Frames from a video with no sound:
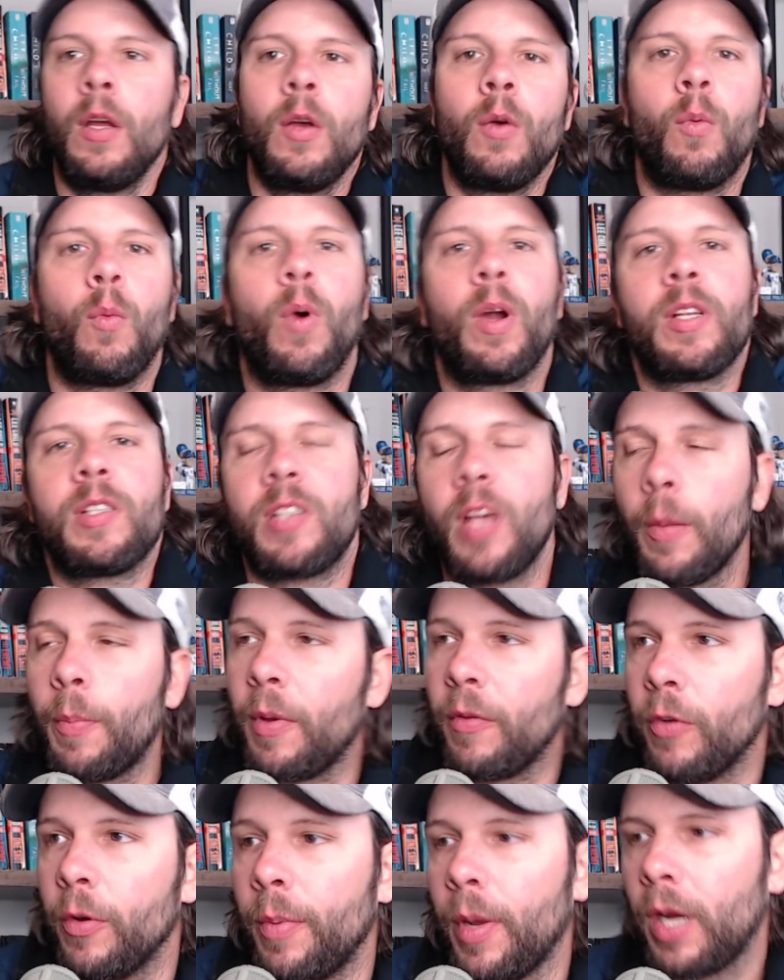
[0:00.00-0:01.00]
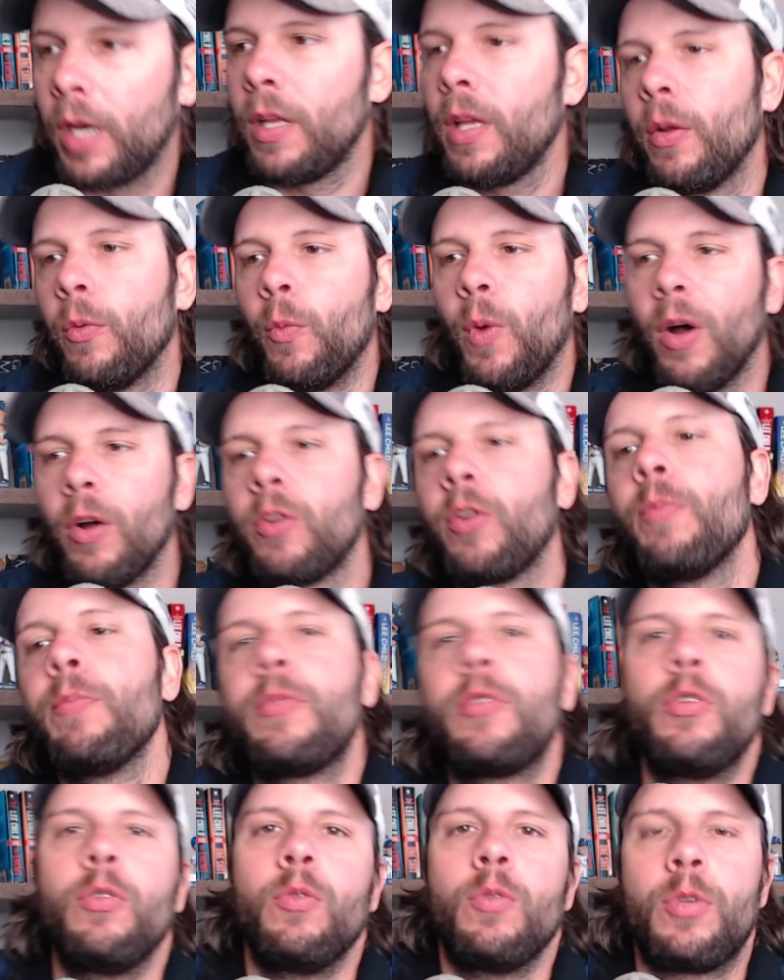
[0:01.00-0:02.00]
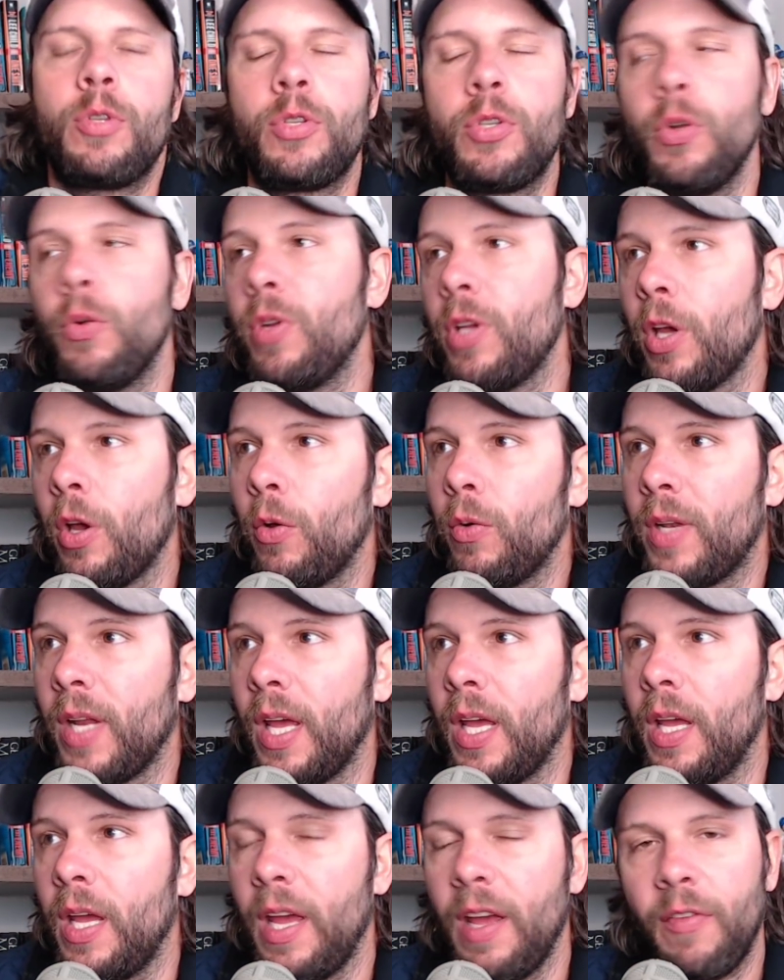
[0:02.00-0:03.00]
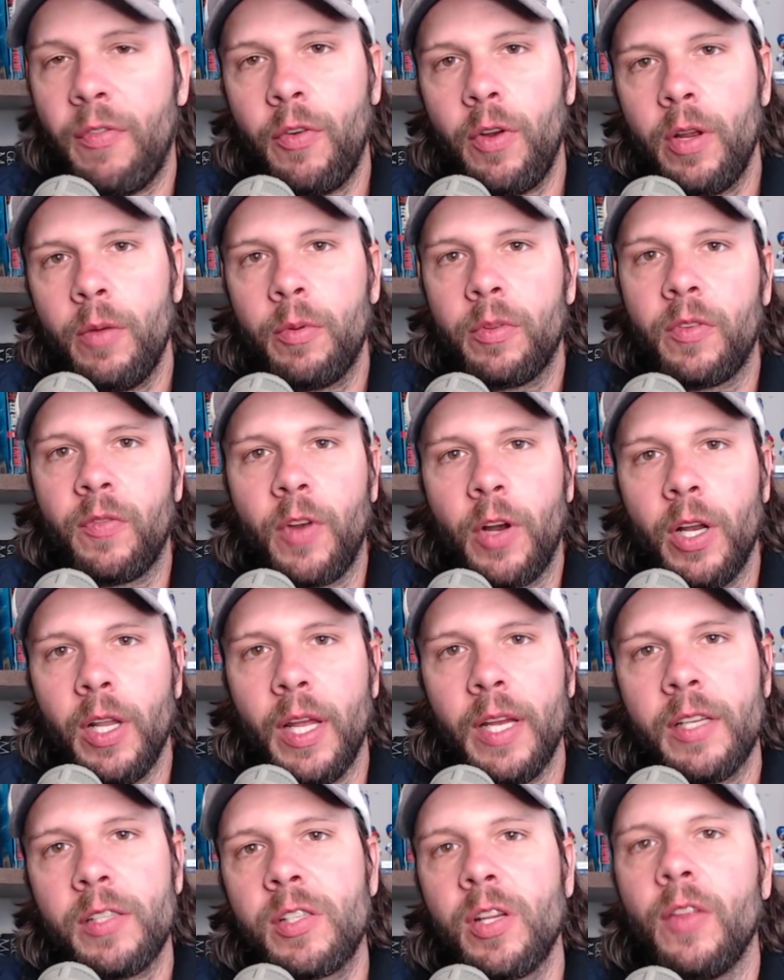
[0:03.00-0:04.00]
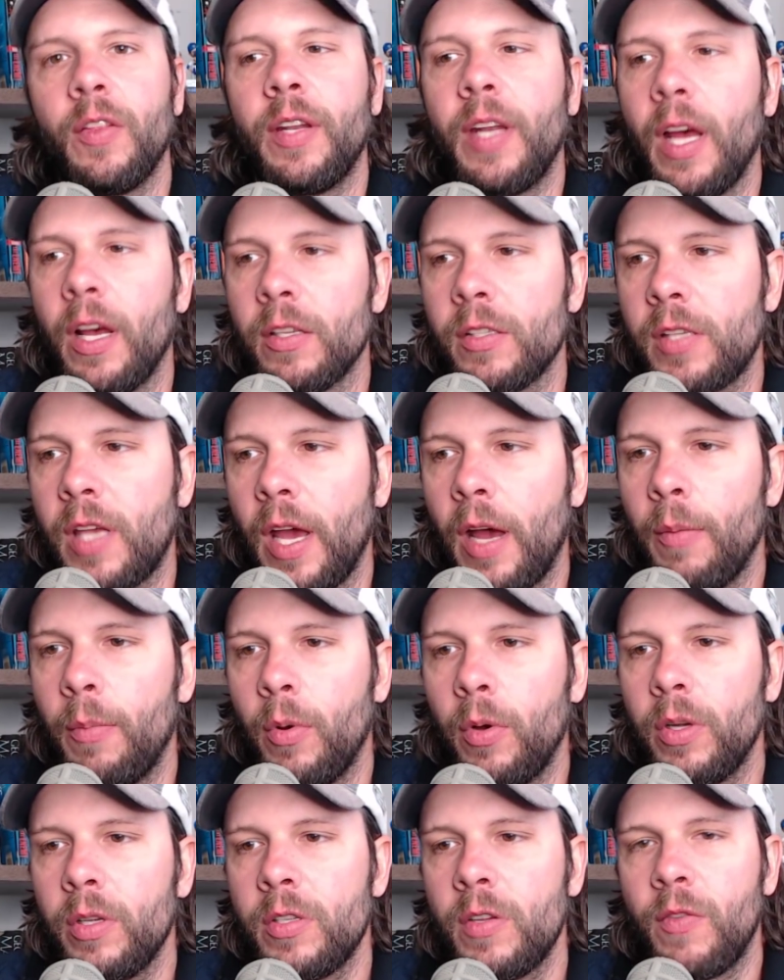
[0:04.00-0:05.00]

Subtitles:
What is up, everybody, and welcome to Studio De Jeffrey with the very latest on the Dallas Cowboys.